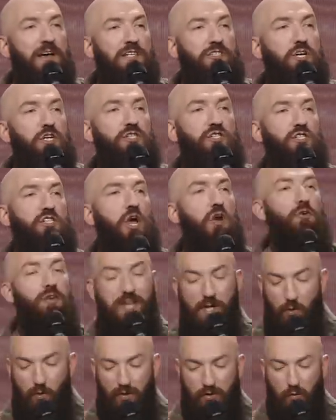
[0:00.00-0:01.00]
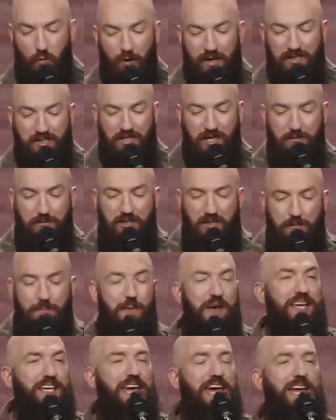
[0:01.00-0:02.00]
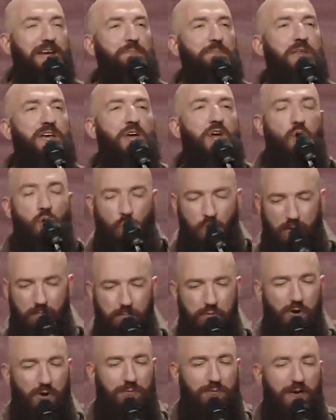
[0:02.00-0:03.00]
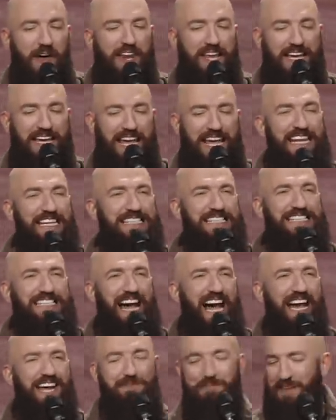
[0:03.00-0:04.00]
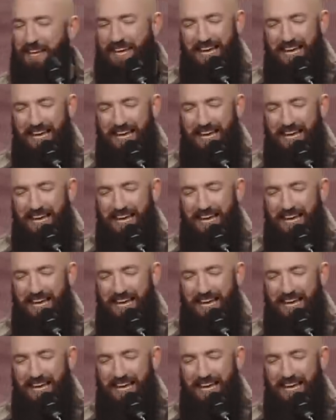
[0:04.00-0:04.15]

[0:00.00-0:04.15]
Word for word: discerning with wisdom, speaking with prophetic insight